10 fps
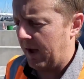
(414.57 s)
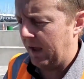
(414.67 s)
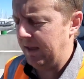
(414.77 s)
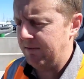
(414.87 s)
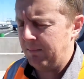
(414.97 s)

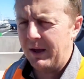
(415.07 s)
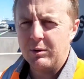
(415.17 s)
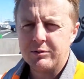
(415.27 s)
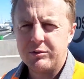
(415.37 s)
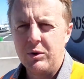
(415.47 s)
heavy
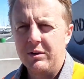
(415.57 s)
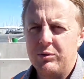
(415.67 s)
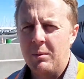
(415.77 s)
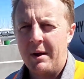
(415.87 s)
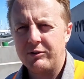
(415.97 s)
metals to
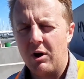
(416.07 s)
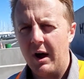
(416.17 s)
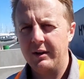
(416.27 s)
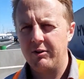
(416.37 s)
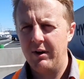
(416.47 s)
a much
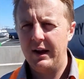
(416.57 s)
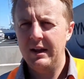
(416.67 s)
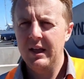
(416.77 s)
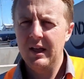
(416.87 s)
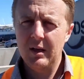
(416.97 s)
higher degree,
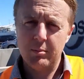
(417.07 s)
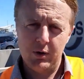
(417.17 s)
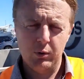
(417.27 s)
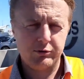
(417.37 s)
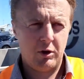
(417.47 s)
but
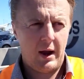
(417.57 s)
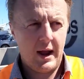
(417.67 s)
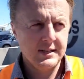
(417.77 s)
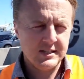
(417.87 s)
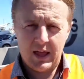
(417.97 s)
it also
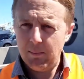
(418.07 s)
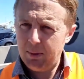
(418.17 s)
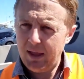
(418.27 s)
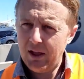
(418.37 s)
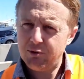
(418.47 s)
aids in that
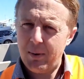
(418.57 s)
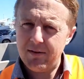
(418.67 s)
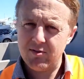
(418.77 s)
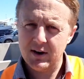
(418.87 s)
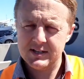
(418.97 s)
pH
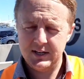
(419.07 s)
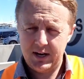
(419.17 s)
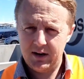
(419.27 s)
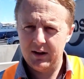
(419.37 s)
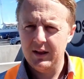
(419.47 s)
buffering, so you
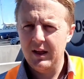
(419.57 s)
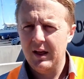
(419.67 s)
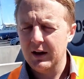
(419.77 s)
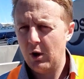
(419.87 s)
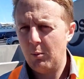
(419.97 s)
get a
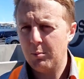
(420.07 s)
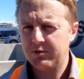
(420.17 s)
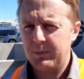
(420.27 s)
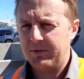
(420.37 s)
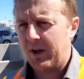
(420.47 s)
lot more
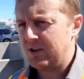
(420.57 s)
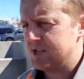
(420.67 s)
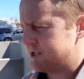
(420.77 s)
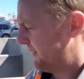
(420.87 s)
precipitation. So